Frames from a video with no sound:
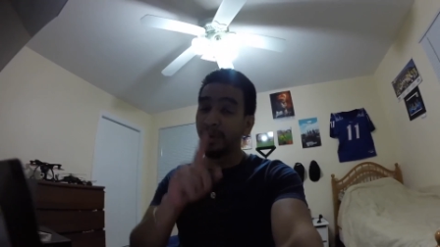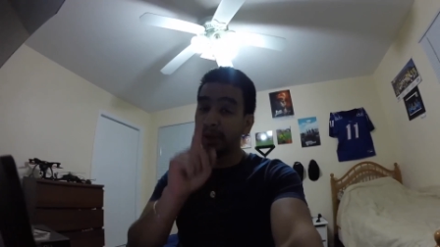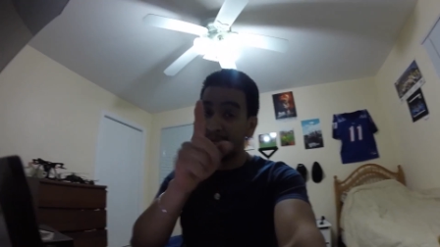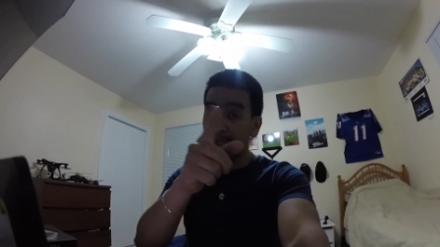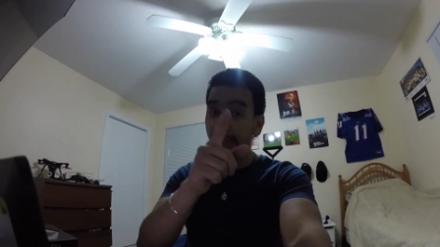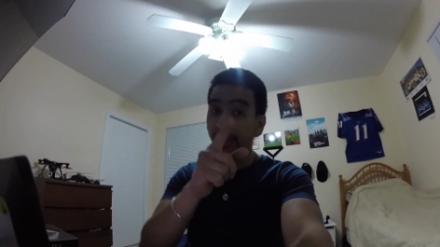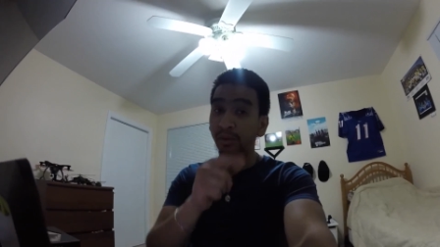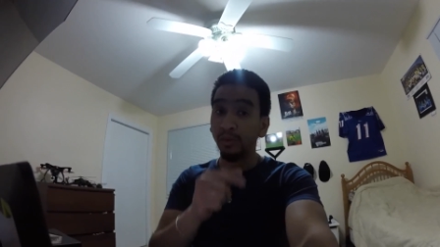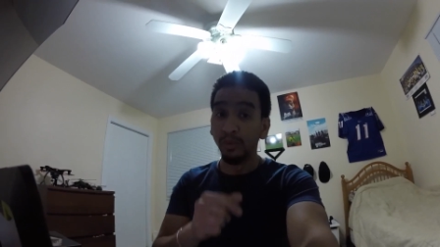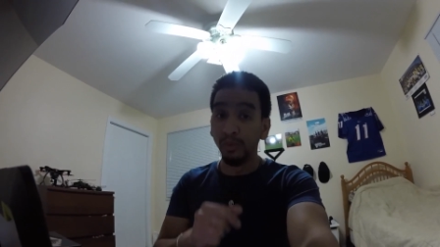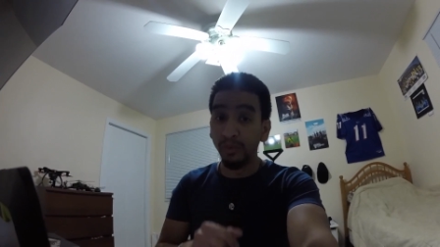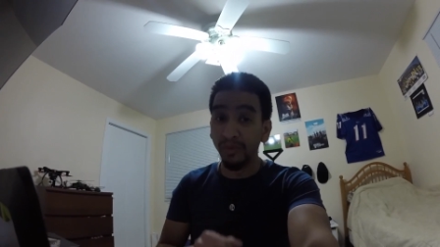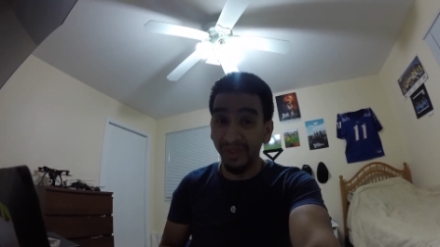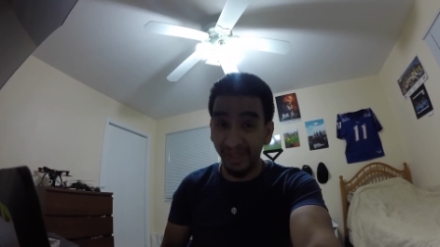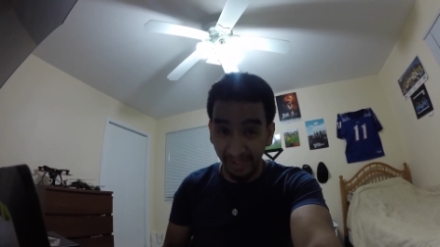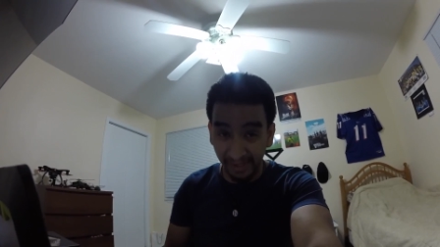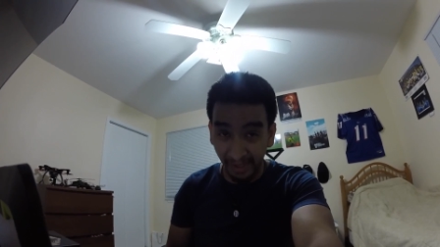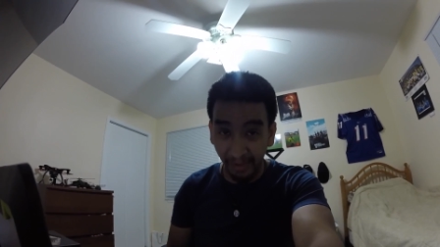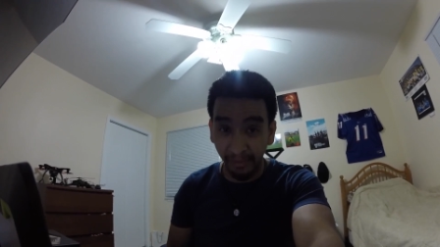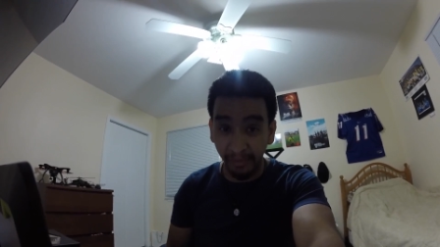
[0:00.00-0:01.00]
It's 2
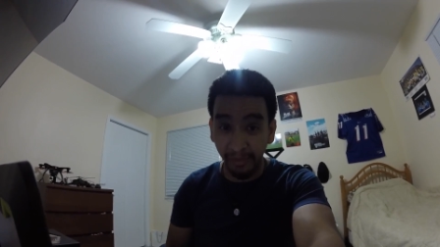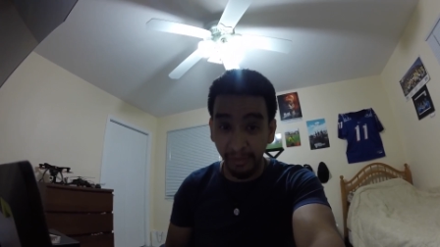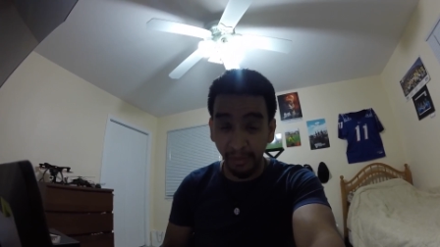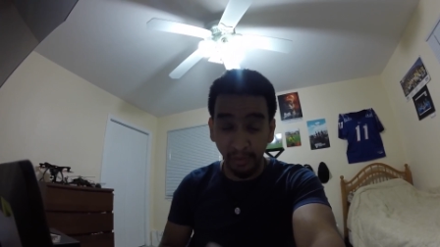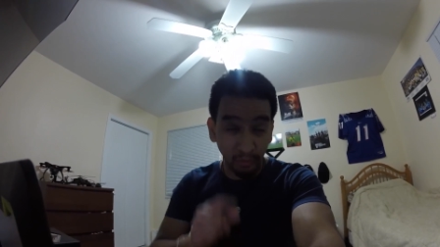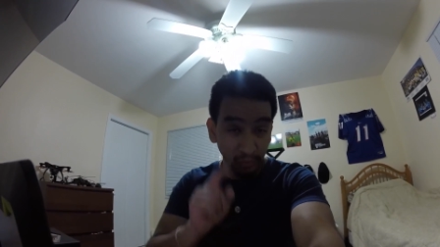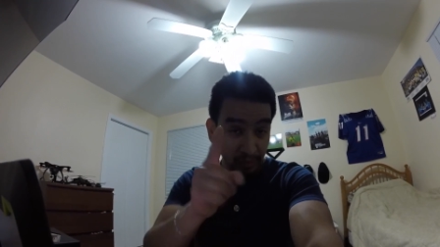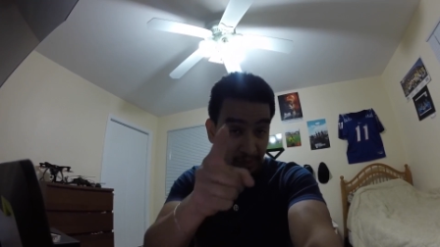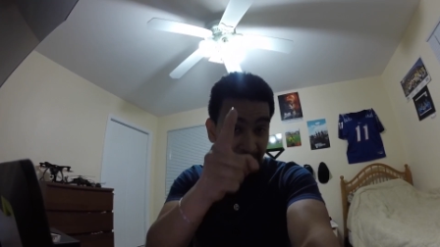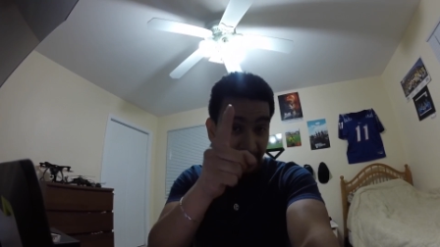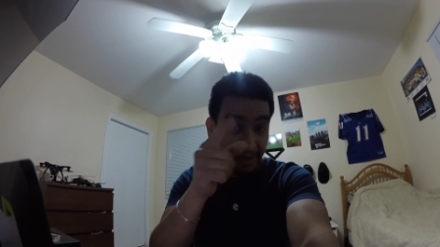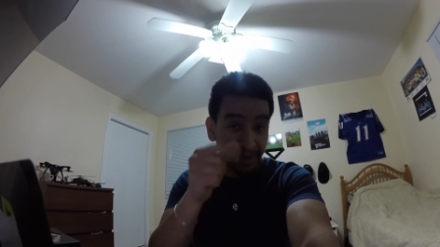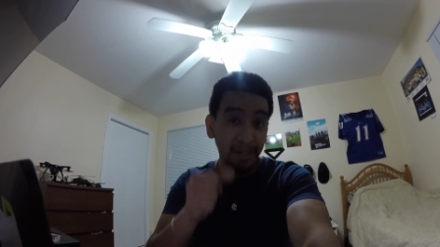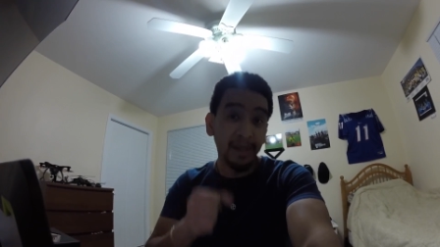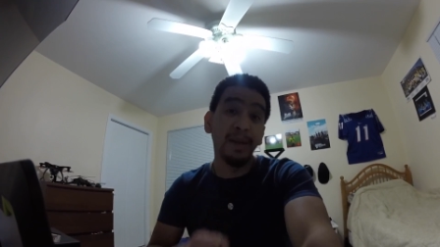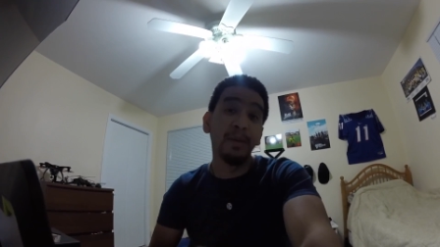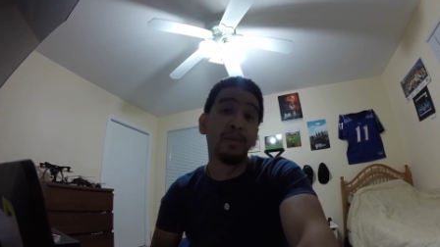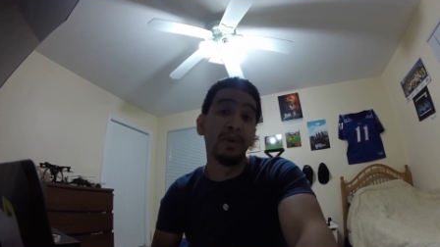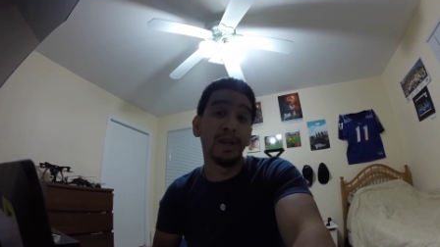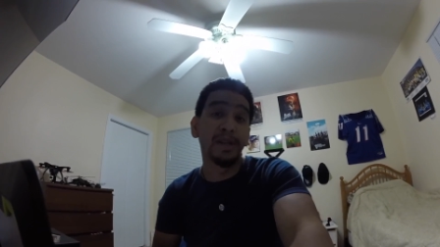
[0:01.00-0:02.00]
signs out. Good night
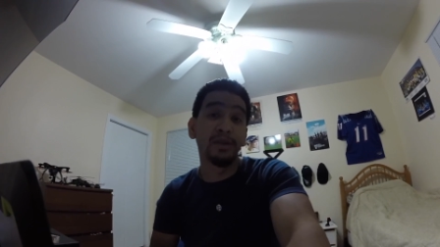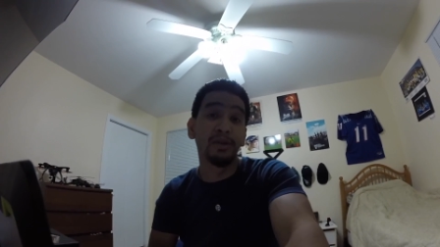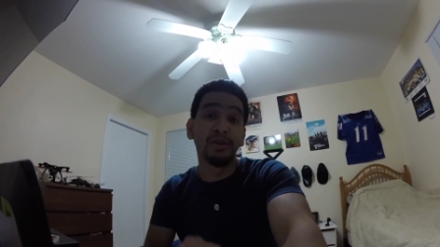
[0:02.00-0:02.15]
y buenas